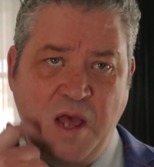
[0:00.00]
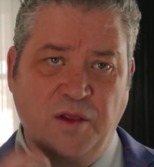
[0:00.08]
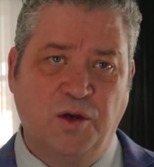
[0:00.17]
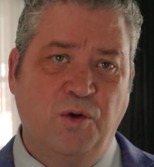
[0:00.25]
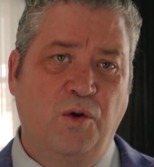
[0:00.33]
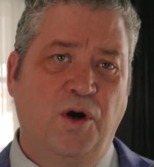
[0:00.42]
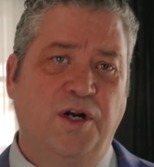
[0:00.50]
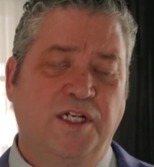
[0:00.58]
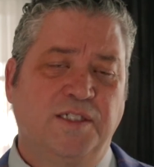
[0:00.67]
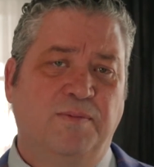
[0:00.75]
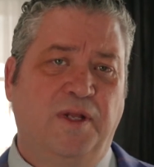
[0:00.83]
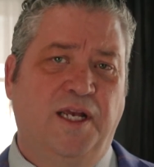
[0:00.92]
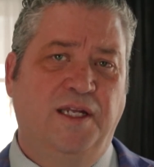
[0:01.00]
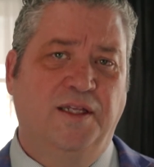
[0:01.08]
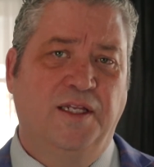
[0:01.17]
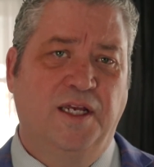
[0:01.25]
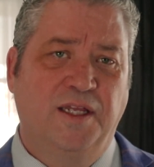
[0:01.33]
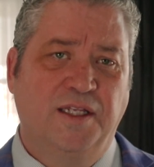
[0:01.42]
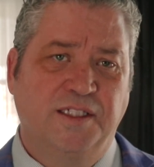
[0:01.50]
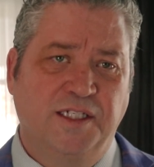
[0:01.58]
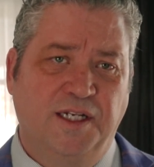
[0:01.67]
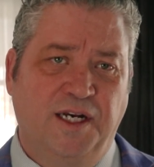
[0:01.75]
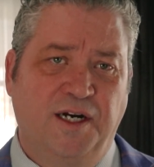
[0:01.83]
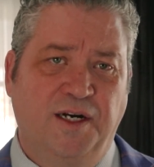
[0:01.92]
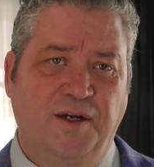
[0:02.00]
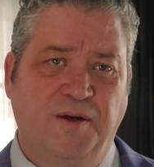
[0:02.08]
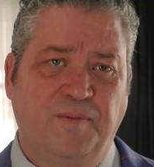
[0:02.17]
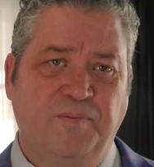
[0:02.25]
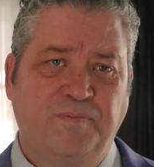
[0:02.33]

The court explained the scenario.